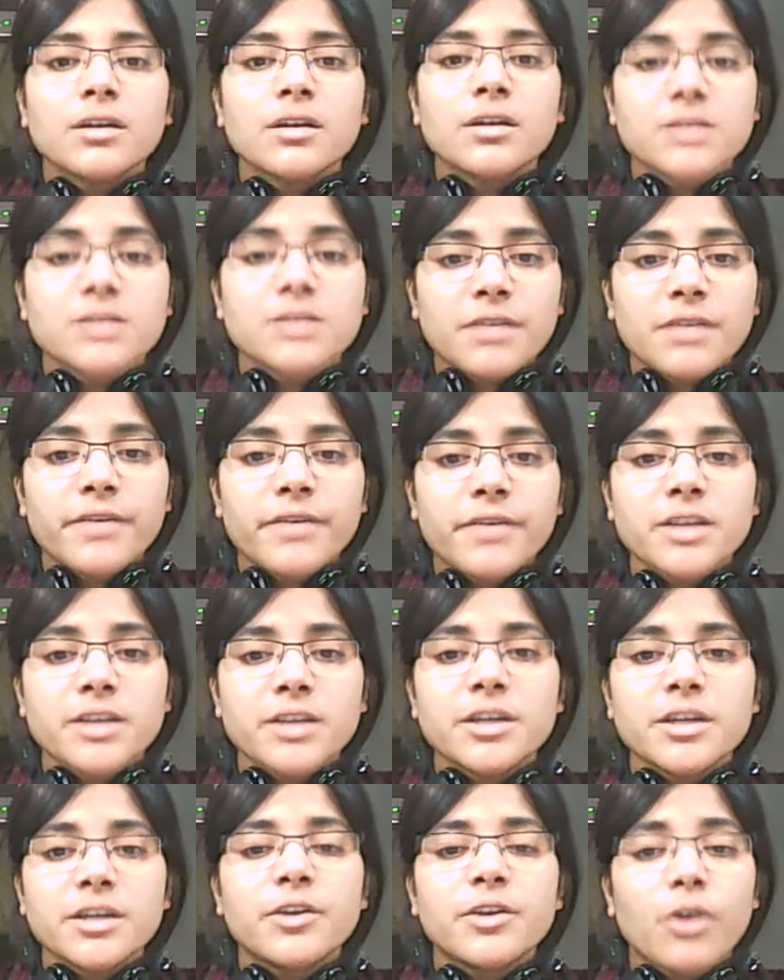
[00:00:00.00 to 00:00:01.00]
surface
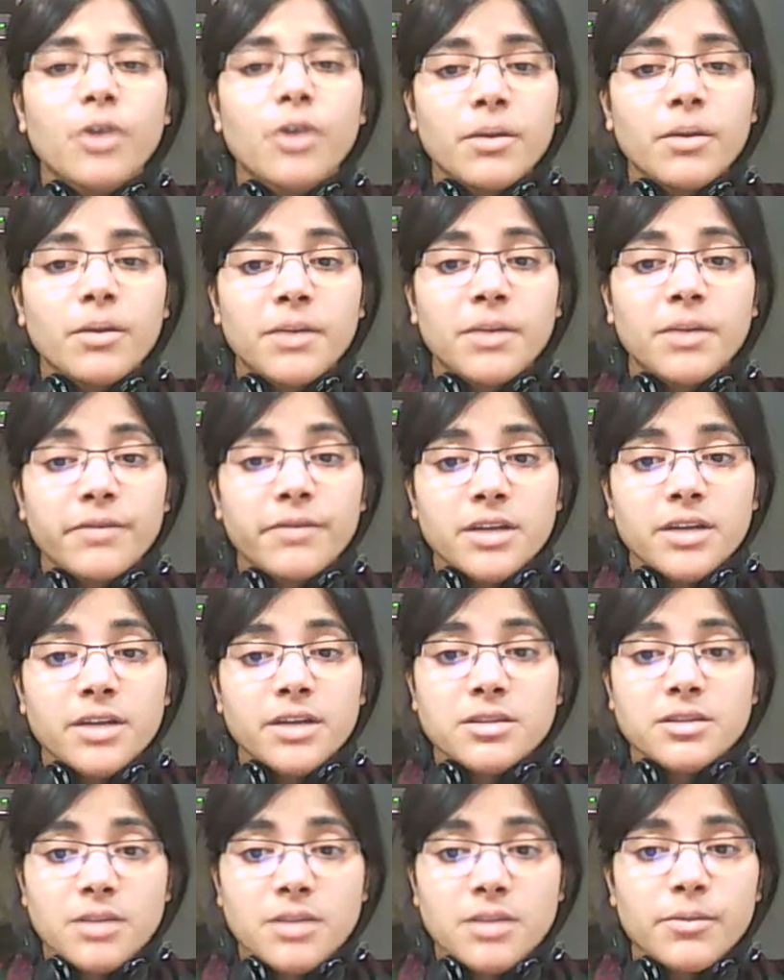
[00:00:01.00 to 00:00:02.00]
is drawn between
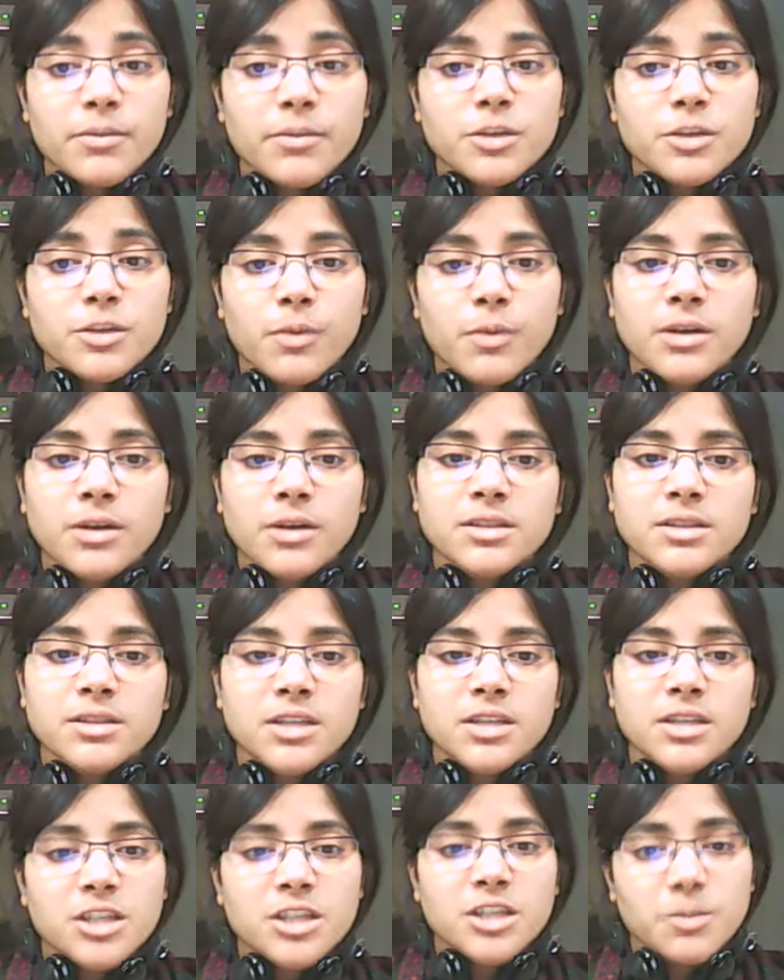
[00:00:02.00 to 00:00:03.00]
some response
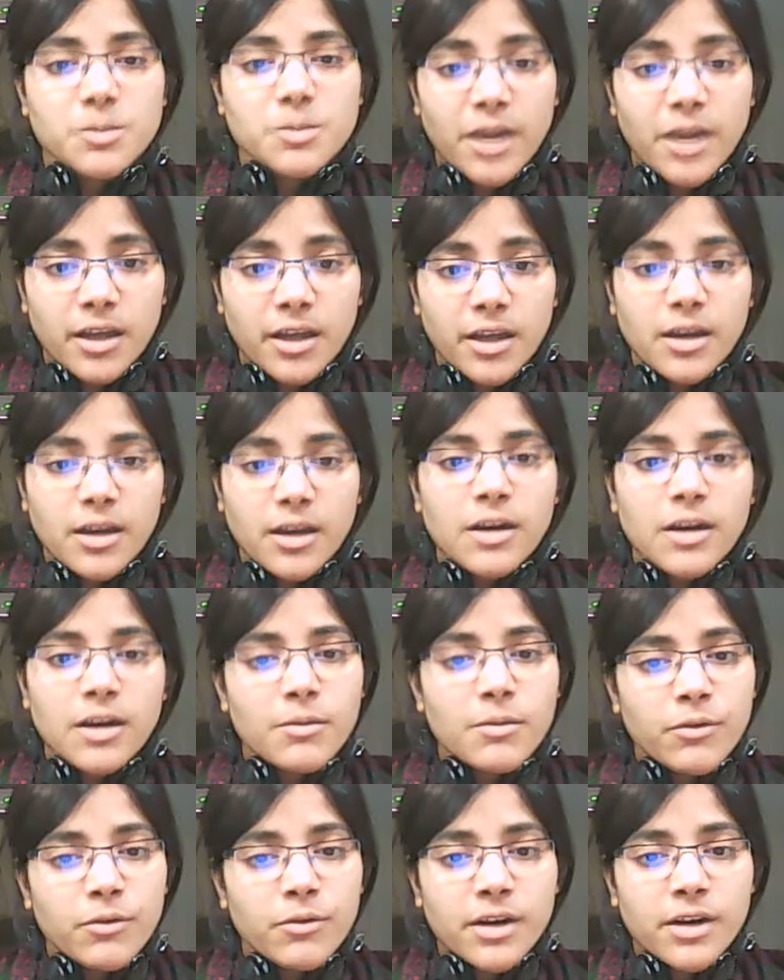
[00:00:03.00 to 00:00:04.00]
such as material
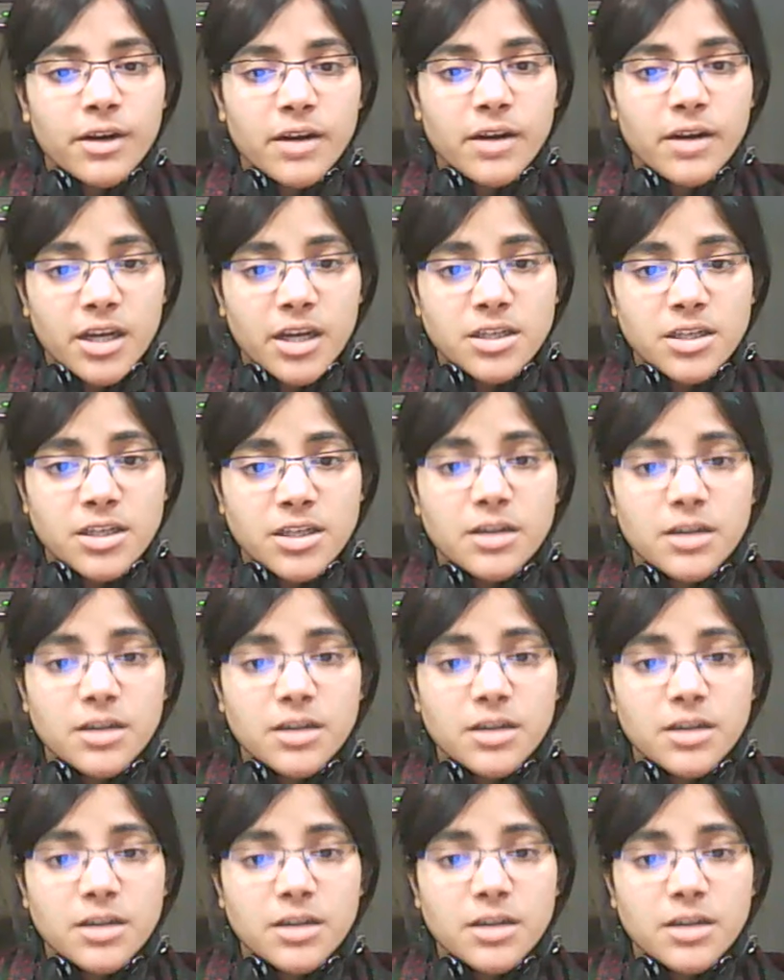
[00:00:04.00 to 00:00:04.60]
removal rate